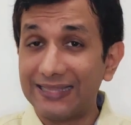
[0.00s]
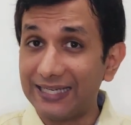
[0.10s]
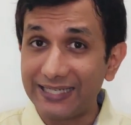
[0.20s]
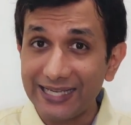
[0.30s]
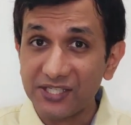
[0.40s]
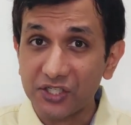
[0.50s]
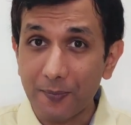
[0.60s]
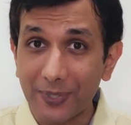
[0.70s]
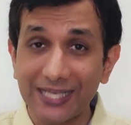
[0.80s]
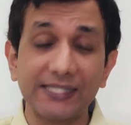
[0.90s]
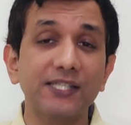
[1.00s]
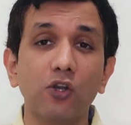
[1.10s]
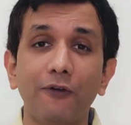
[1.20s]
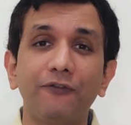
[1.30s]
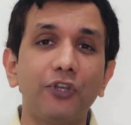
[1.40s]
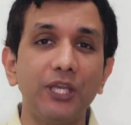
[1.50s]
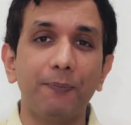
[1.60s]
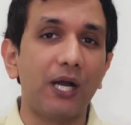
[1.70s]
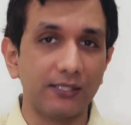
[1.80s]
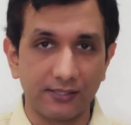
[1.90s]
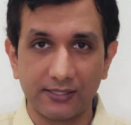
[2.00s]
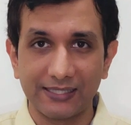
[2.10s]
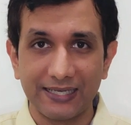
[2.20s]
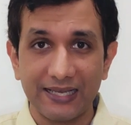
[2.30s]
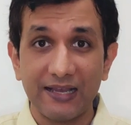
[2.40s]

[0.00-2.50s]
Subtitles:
The test comprises of 3 parts.